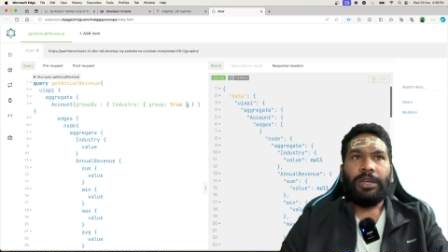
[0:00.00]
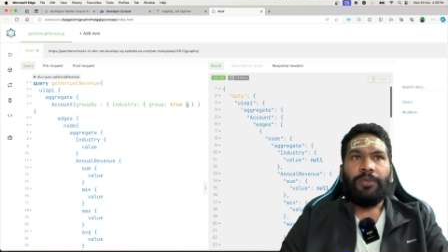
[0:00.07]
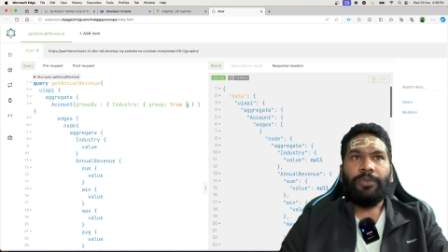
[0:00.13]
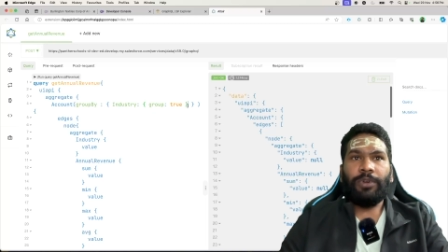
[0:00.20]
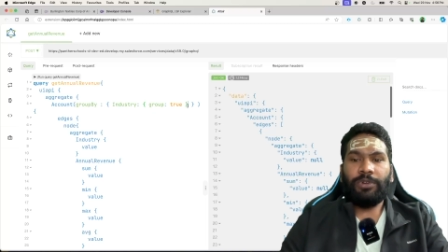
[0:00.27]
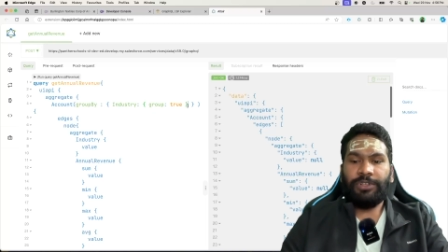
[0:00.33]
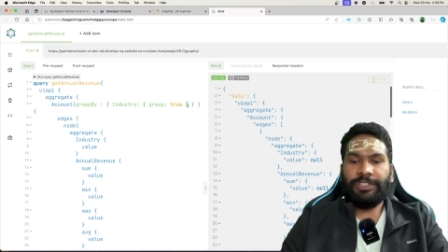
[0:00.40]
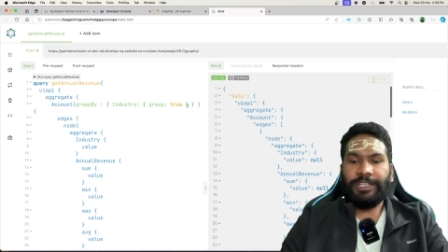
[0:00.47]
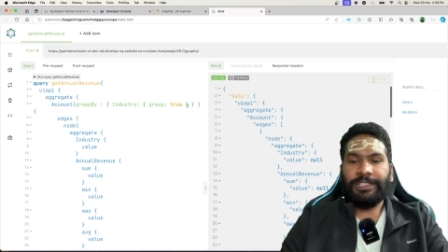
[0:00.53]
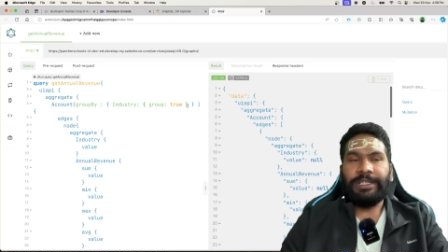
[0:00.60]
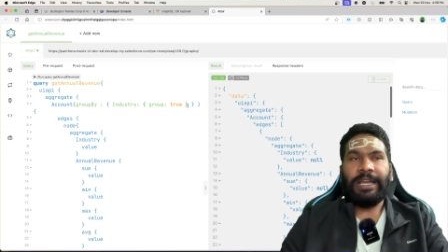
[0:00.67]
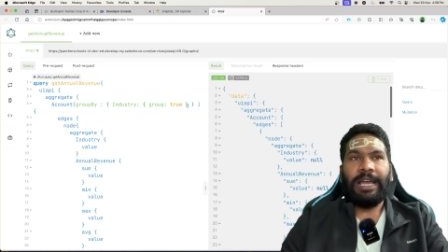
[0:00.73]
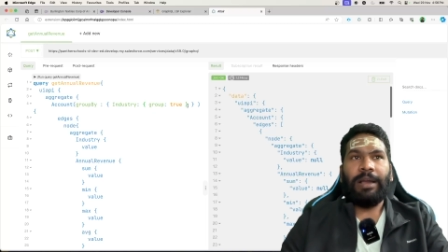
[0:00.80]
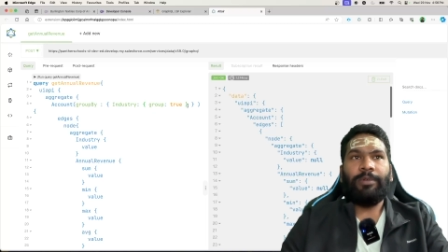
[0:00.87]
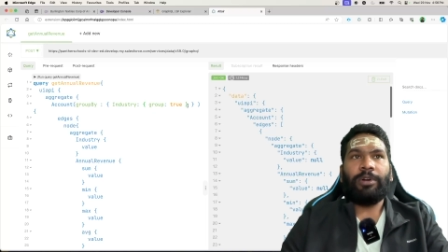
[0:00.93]
we could just
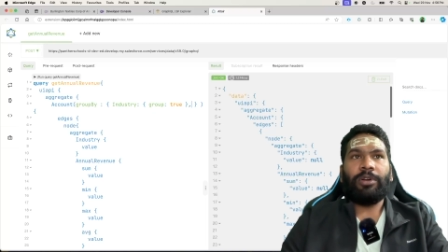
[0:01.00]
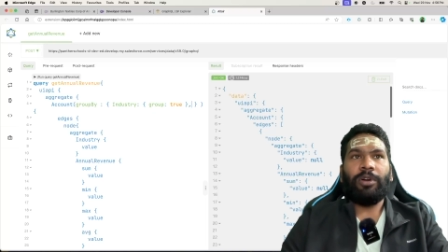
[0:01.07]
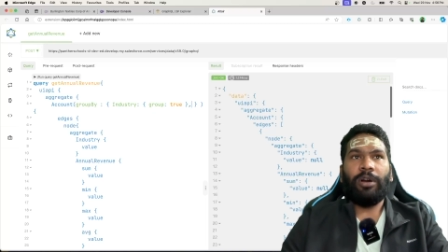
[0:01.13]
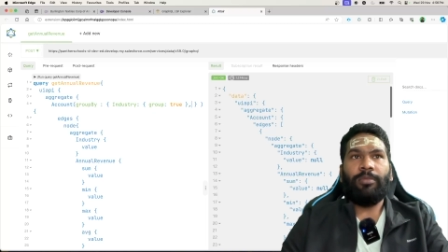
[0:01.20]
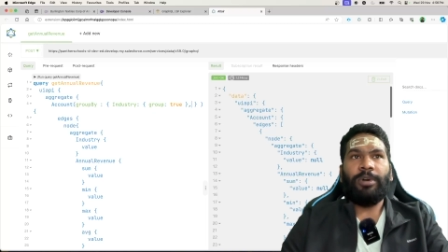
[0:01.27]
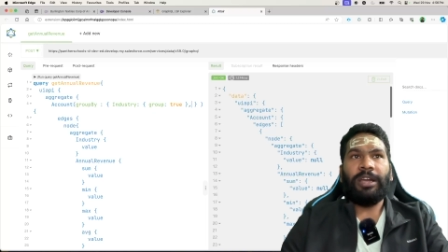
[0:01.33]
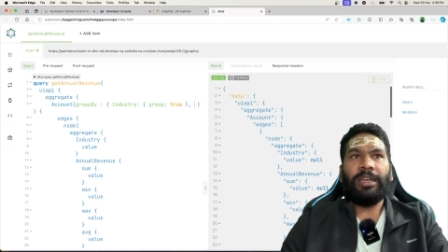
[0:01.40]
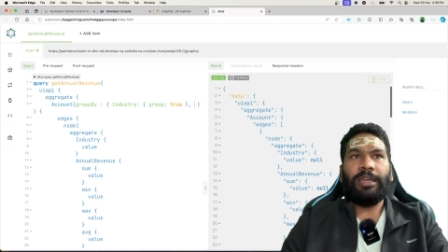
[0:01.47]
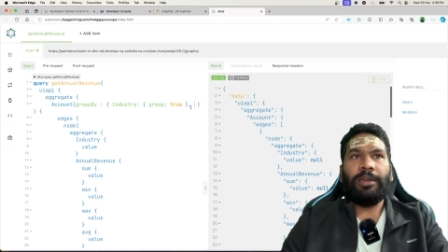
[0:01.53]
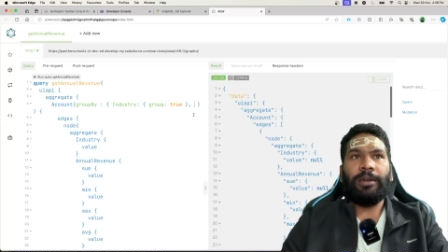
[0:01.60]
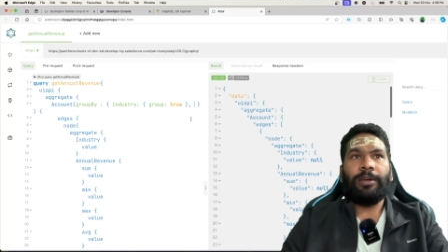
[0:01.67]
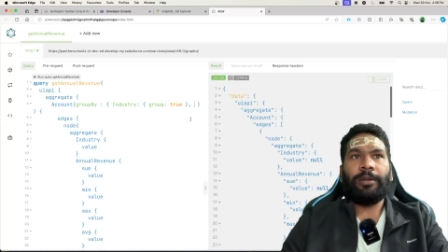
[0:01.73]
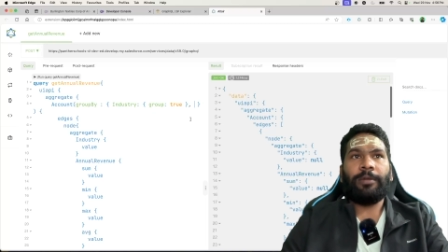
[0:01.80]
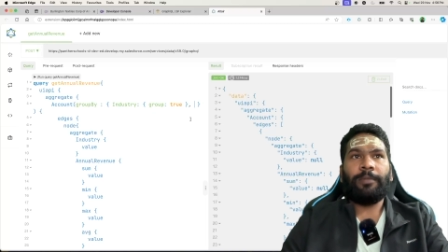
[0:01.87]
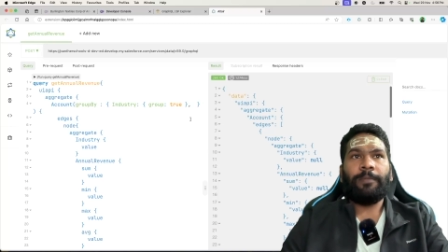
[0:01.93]
have a comma
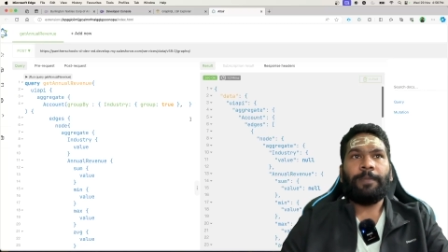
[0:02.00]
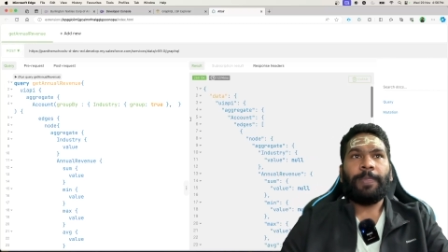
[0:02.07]
here